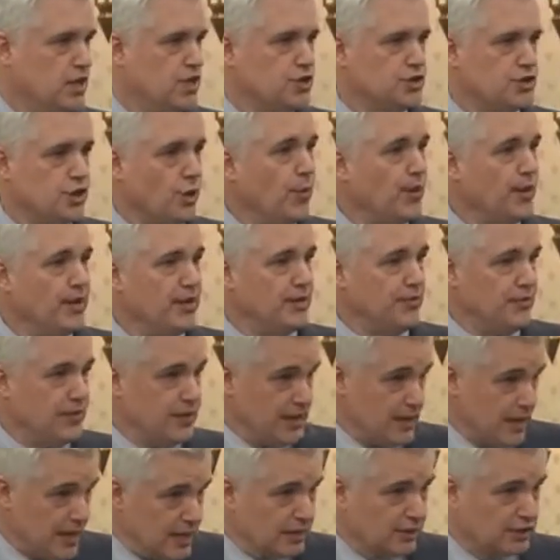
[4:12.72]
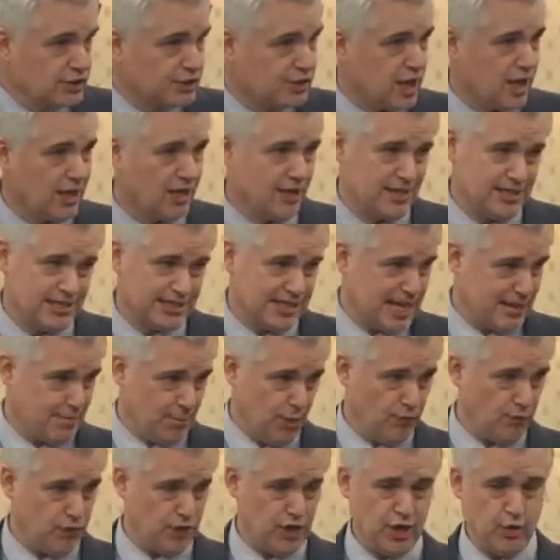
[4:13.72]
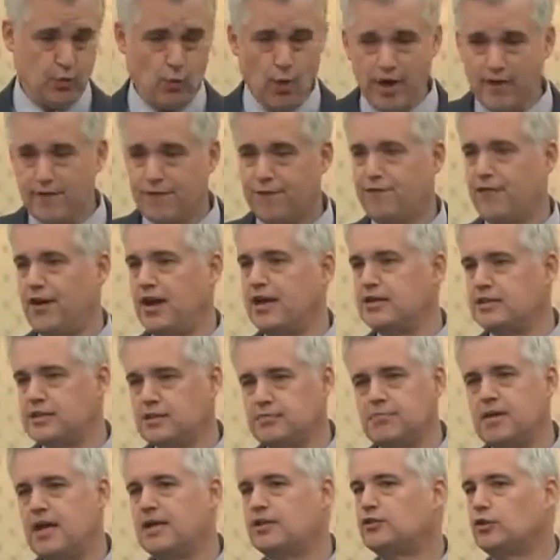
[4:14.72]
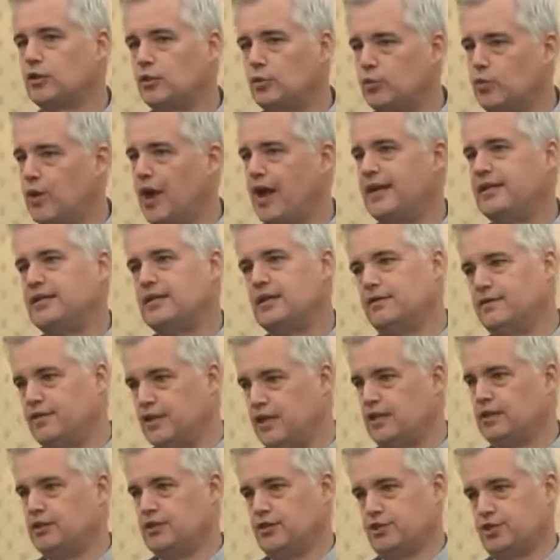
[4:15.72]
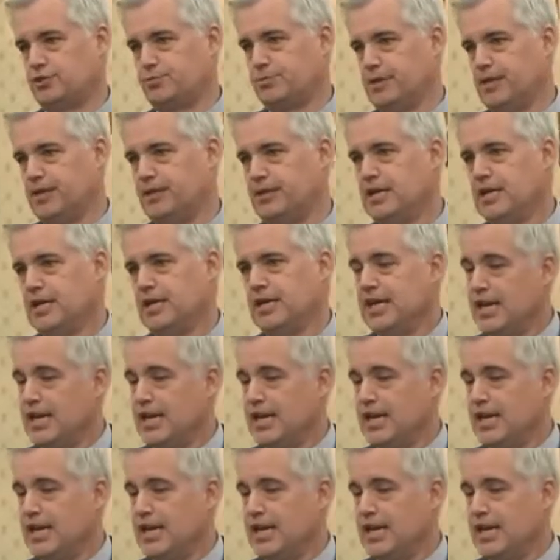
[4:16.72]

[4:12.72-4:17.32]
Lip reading: So when the English colonies came over here, one fundamental right of Englishmen,